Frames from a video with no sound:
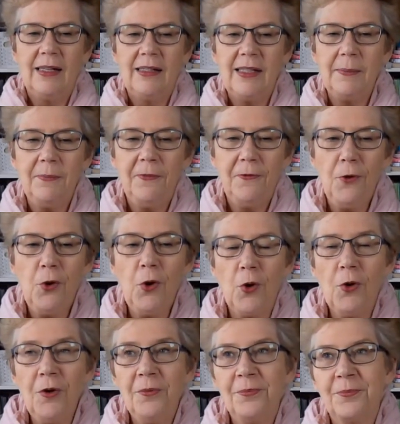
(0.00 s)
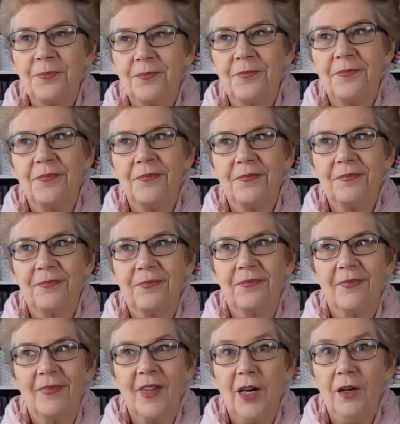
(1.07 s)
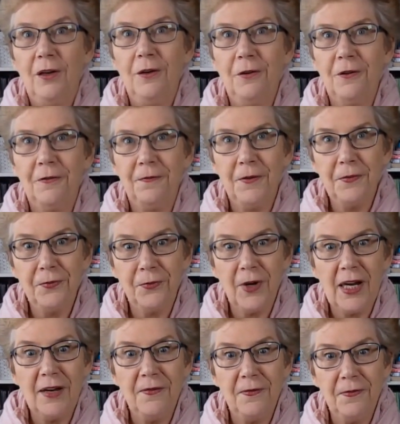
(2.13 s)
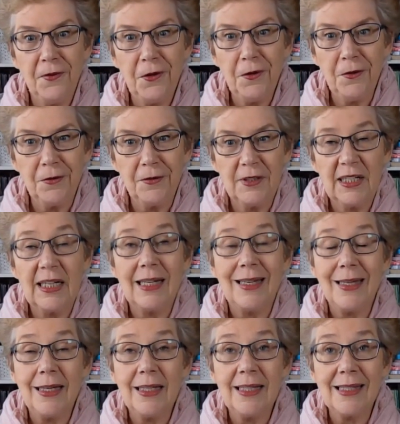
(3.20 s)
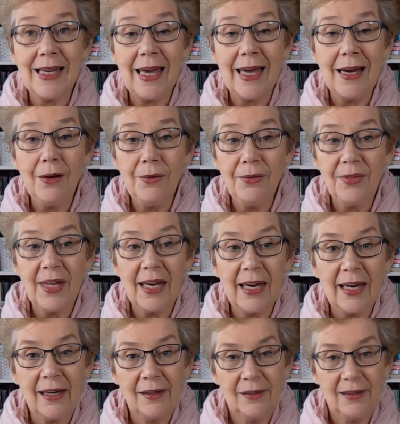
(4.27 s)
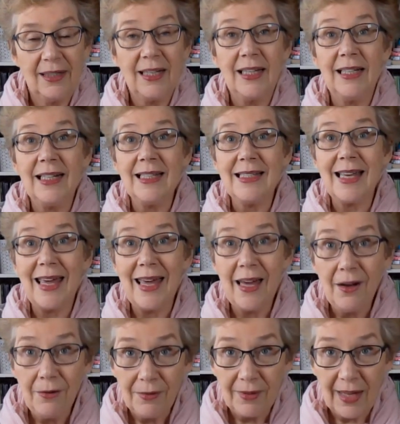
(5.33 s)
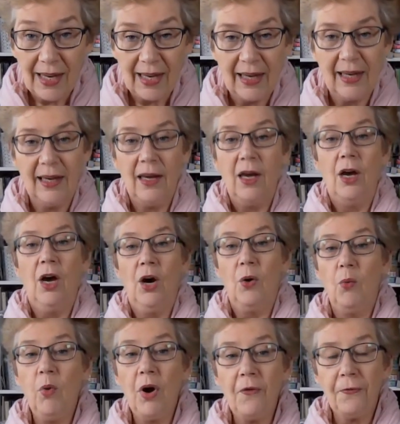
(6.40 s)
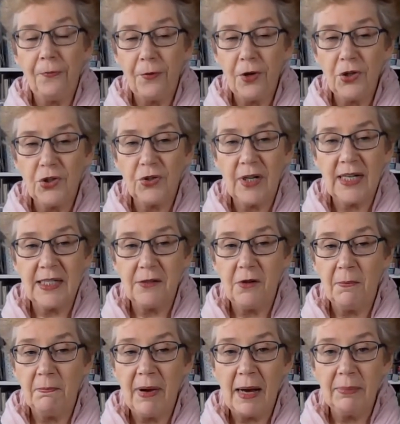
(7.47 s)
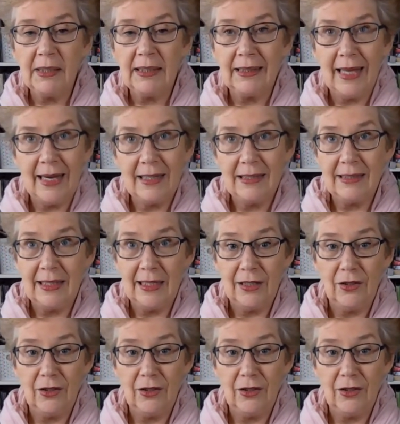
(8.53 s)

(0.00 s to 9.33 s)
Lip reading: Tip four. Look for free food. It's out there. It is out there. What fruit trees are on public land near